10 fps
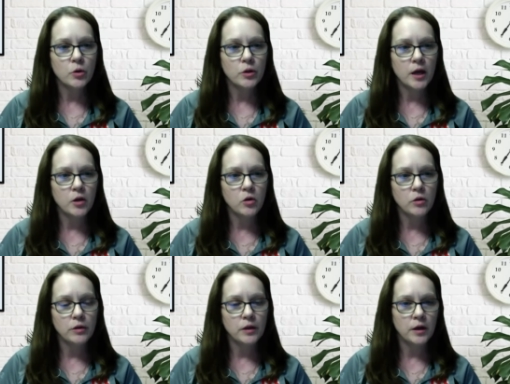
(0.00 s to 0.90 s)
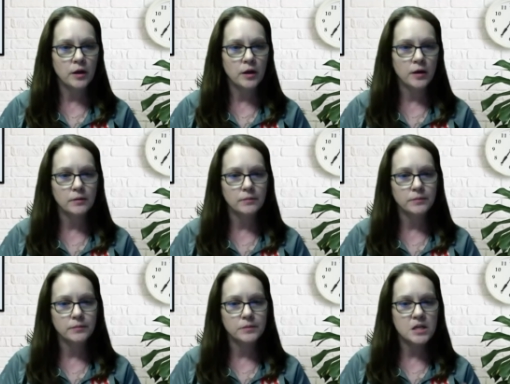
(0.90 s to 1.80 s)
that the
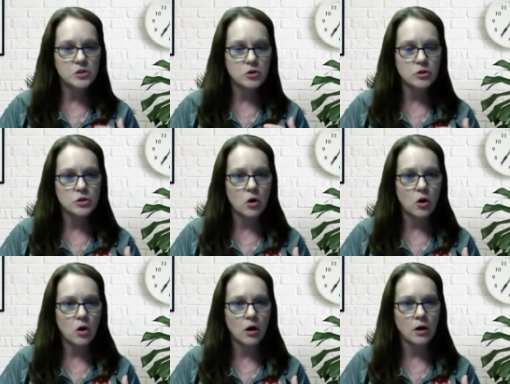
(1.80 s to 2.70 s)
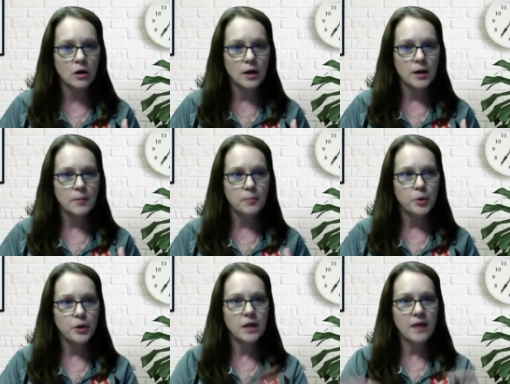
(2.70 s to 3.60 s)
teachers are
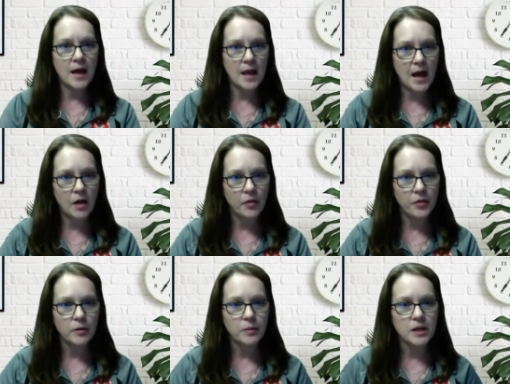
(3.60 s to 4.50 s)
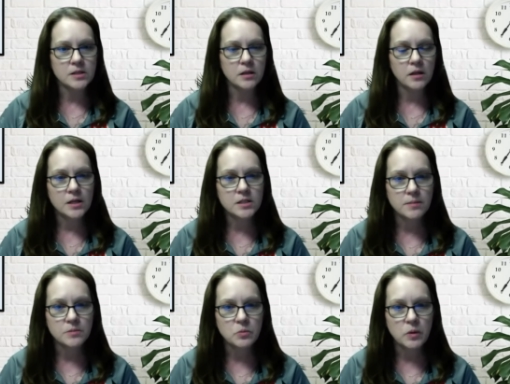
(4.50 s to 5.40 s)
putting that out there because a lot of
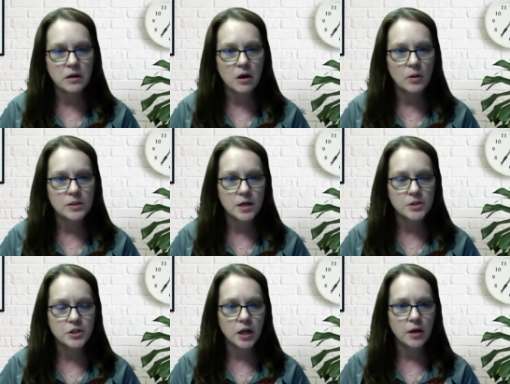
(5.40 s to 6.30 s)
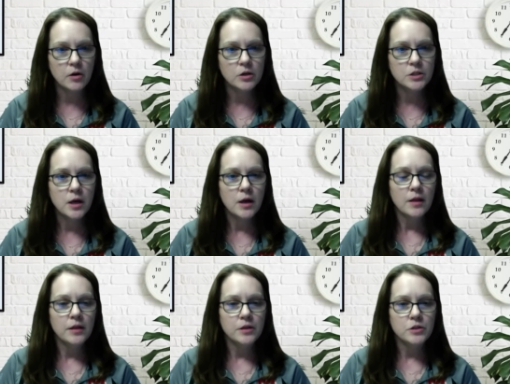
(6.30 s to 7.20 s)
times we know as educators
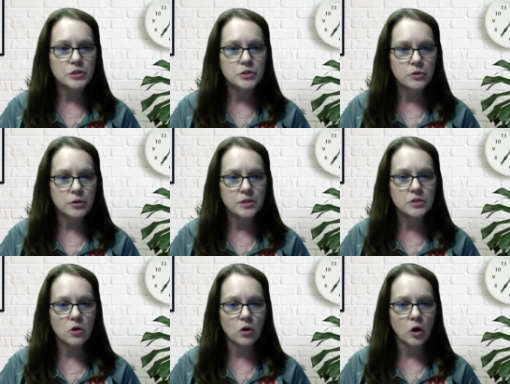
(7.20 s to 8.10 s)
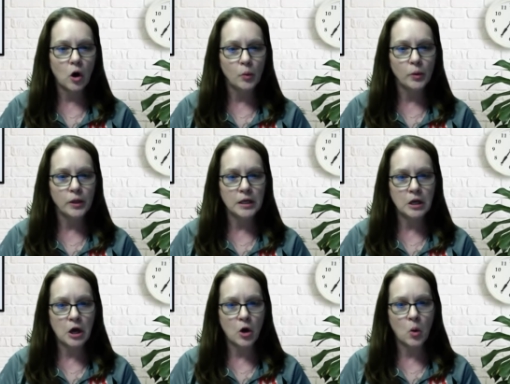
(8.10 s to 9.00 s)
the students are only
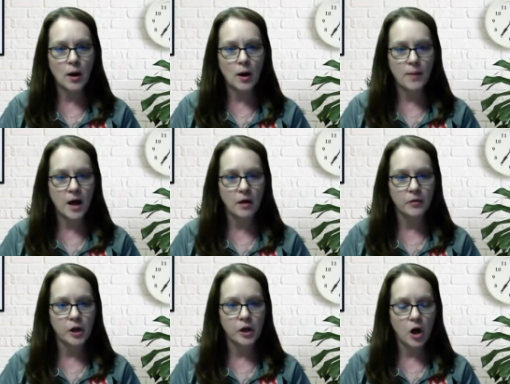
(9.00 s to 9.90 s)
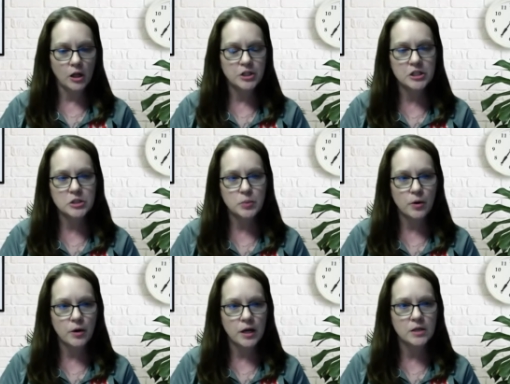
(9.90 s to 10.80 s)
know about the college
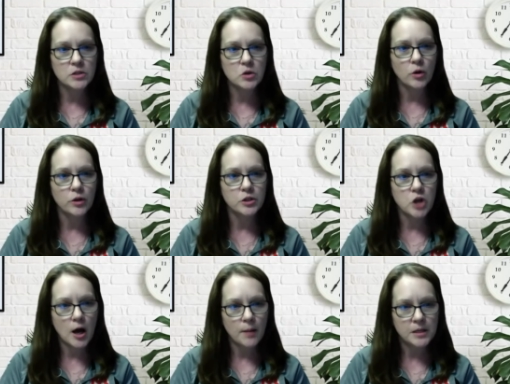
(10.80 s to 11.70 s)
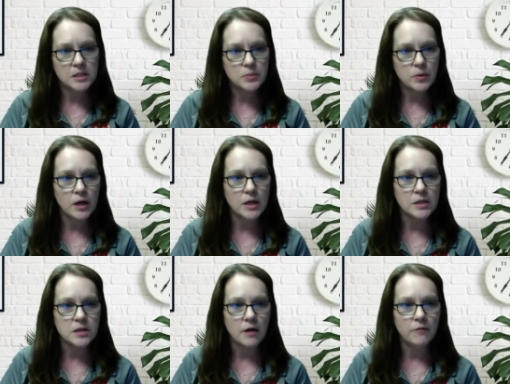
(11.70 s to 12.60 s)
experience or the job experience
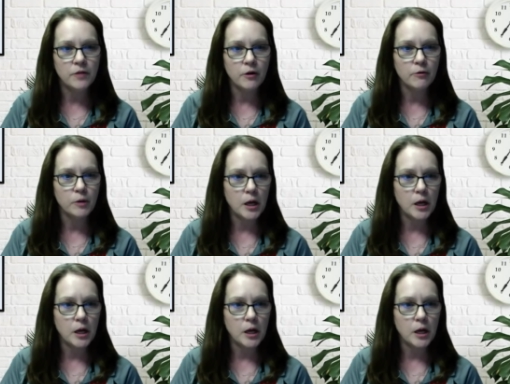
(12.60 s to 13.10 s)
of their